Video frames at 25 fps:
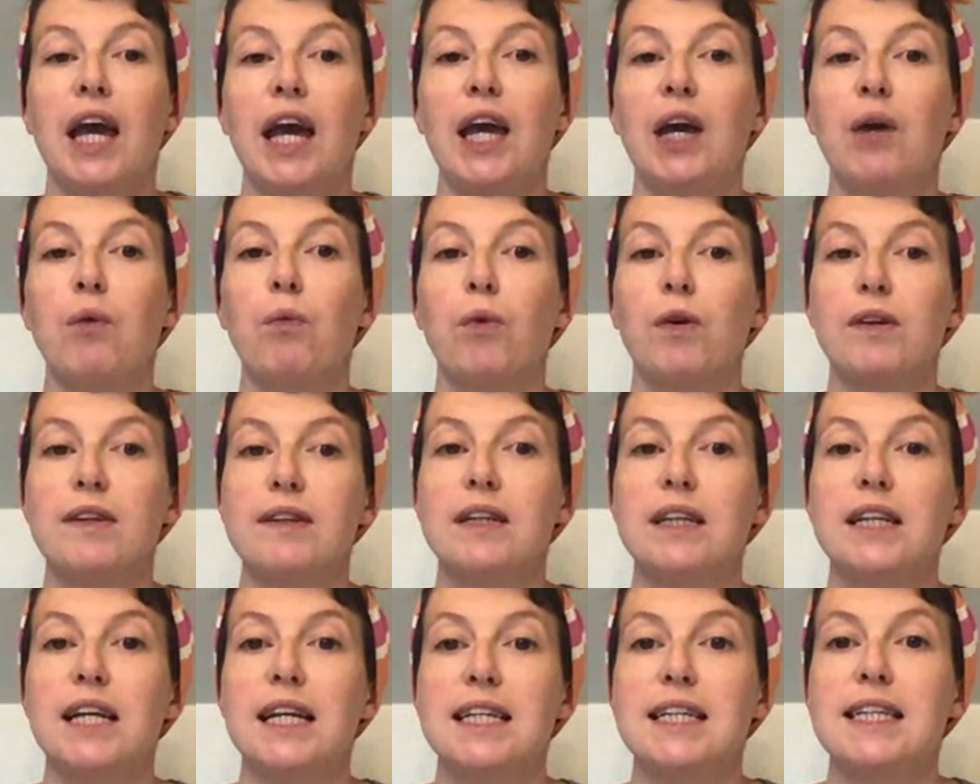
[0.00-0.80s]
It
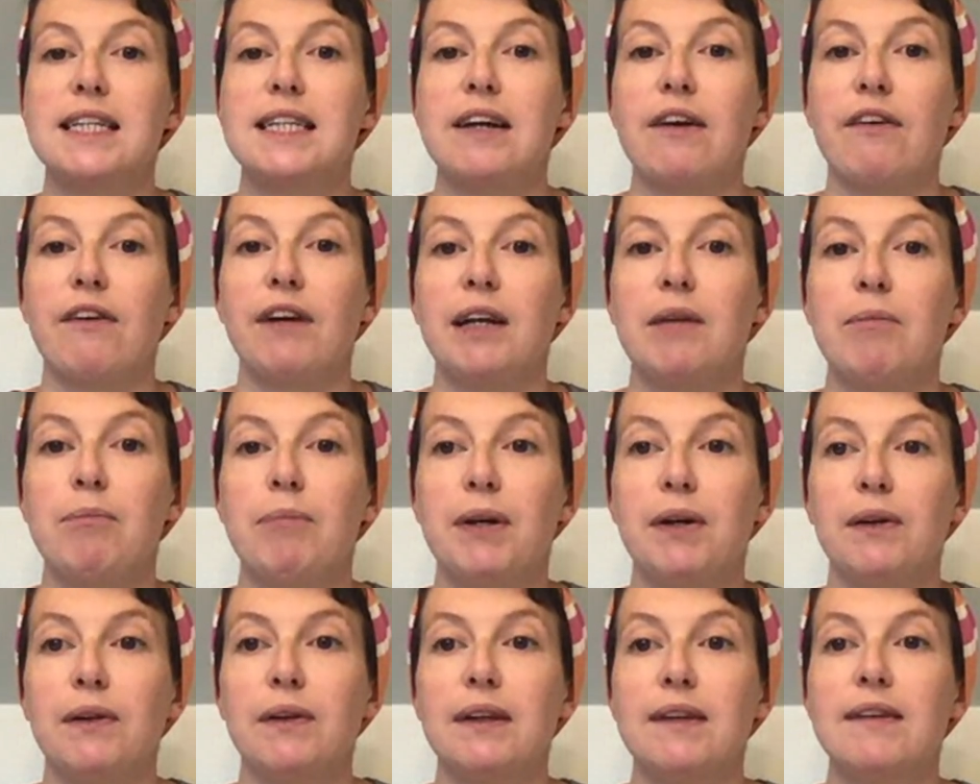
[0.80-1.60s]
wasn't necessarily
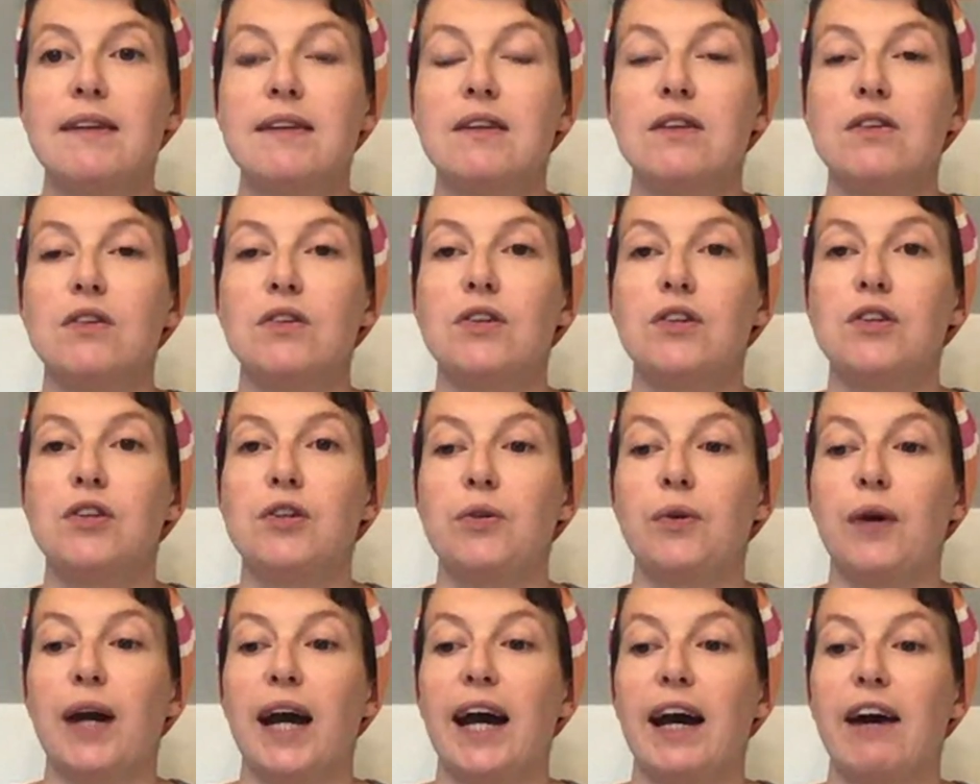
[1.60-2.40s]
built
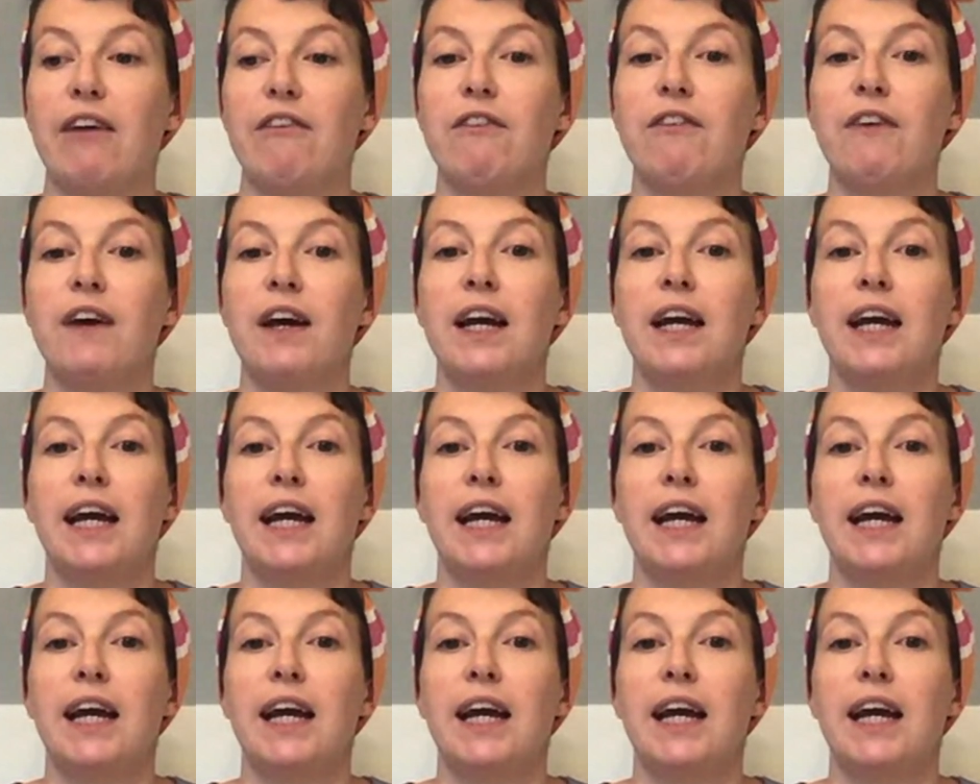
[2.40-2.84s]
to have